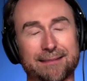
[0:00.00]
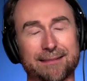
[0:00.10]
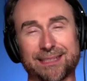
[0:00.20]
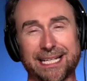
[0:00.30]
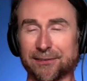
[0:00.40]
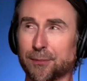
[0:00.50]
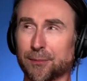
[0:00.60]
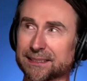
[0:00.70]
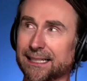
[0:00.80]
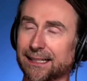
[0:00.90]
I don't know
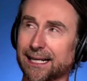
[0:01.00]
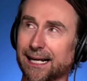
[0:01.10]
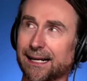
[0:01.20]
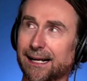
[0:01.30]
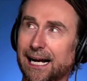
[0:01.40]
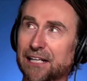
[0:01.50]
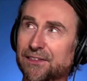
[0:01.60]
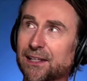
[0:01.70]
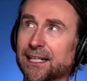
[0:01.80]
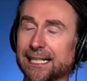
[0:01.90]
about that. Like, I
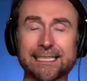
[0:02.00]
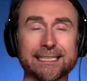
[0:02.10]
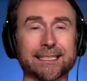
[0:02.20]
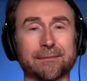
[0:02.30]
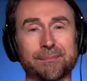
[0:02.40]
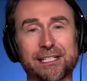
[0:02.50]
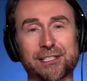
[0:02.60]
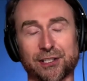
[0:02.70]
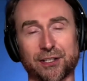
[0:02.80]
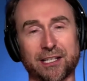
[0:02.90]
feel like I need to make
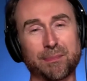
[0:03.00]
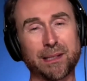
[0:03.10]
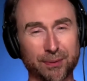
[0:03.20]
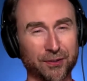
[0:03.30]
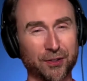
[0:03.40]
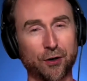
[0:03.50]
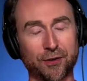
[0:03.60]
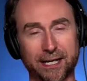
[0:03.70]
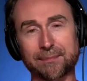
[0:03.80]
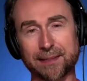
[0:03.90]
sure that people know
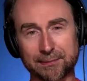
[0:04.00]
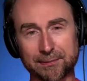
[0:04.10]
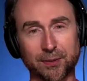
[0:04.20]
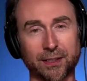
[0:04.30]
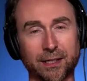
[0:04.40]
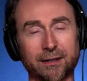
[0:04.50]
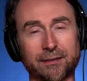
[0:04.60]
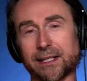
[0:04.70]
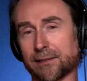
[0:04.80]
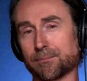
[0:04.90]
that I'm capable of
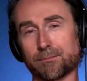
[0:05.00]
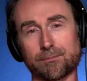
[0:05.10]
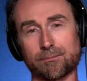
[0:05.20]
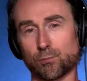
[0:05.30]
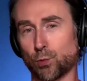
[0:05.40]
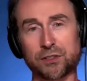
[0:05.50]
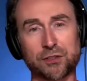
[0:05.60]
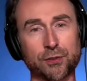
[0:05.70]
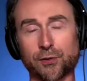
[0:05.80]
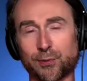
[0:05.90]
like 1,
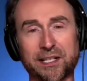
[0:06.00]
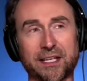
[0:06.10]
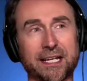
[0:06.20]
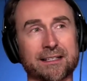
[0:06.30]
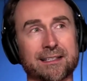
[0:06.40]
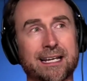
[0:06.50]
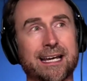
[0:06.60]
2, 3 things.